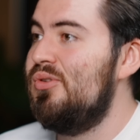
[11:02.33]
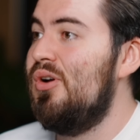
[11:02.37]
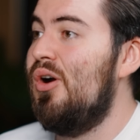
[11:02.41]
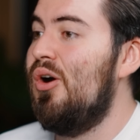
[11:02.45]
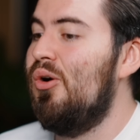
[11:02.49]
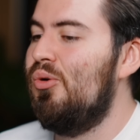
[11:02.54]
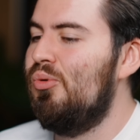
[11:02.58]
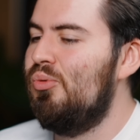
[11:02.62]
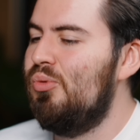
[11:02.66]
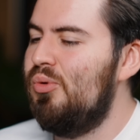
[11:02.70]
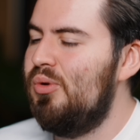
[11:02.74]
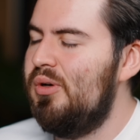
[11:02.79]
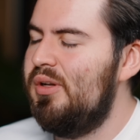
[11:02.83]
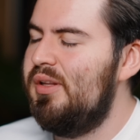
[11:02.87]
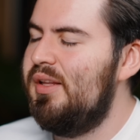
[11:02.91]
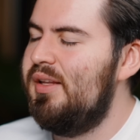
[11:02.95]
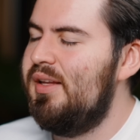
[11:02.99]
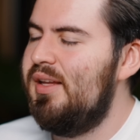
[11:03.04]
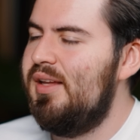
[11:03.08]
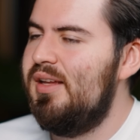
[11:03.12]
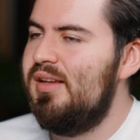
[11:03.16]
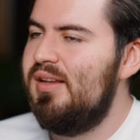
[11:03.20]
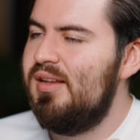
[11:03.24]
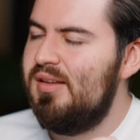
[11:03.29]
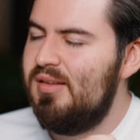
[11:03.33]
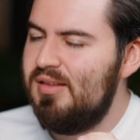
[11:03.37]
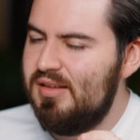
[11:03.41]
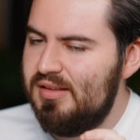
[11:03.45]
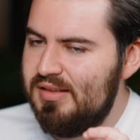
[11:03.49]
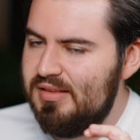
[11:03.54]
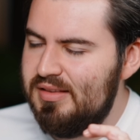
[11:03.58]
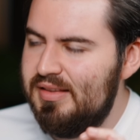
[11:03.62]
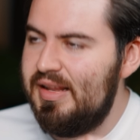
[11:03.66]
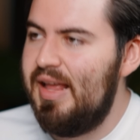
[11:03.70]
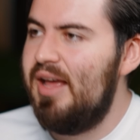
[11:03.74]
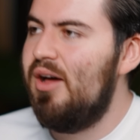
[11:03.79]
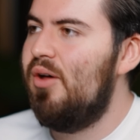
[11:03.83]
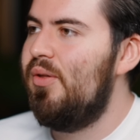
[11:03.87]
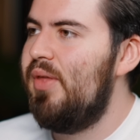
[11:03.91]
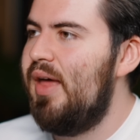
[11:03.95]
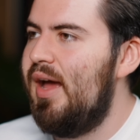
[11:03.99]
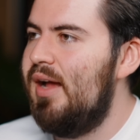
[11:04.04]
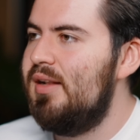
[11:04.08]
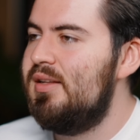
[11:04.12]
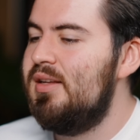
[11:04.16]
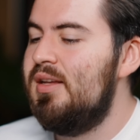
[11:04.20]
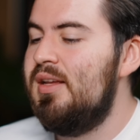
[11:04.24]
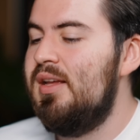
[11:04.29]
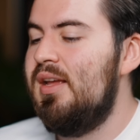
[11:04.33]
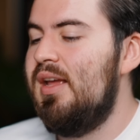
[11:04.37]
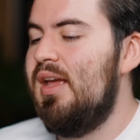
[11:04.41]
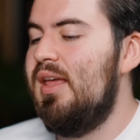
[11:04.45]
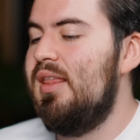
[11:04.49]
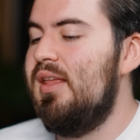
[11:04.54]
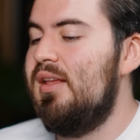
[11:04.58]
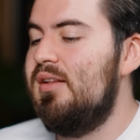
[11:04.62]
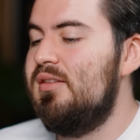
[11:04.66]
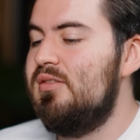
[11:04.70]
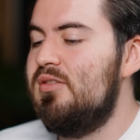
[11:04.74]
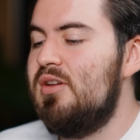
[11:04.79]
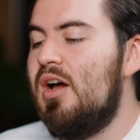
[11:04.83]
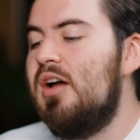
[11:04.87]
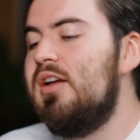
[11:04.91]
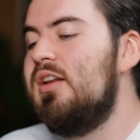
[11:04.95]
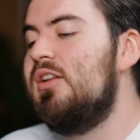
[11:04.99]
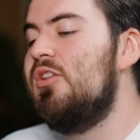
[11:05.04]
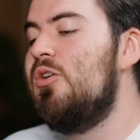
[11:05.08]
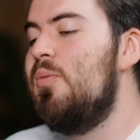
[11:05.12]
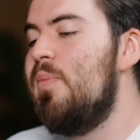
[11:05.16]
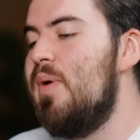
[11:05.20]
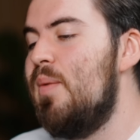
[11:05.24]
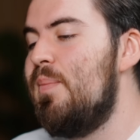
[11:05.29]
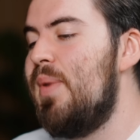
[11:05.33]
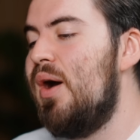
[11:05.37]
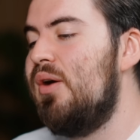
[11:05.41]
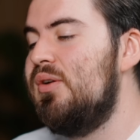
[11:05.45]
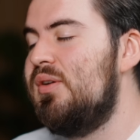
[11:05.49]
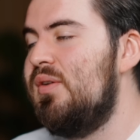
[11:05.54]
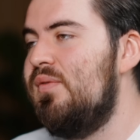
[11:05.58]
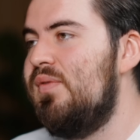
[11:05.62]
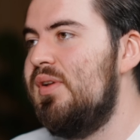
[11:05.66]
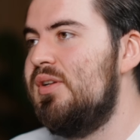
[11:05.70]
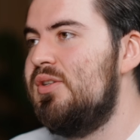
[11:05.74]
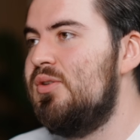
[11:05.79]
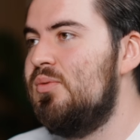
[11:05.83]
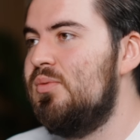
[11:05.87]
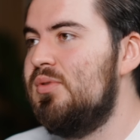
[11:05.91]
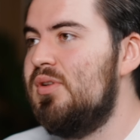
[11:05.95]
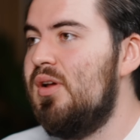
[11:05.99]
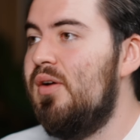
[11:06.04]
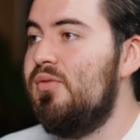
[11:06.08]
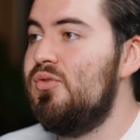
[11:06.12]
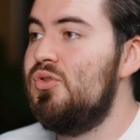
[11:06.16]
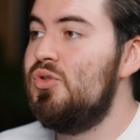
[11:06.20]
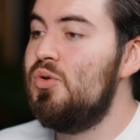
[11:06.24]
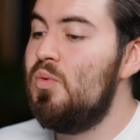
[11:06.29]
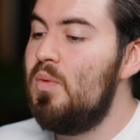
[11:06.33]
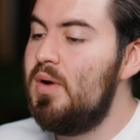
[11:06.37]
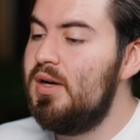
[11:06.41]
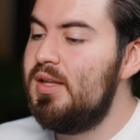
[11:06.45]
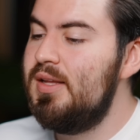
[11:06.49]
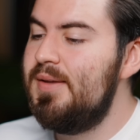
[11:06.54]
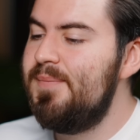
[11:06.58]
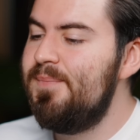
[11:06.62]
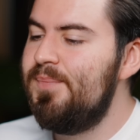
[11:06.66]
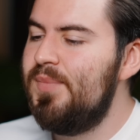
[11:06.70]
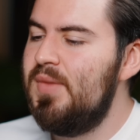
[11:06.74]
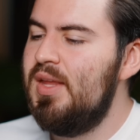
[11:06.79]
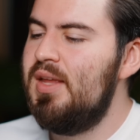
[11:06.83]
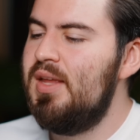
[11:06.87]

are really nail that. And then talking a little bit about DaVinci Resolve 20,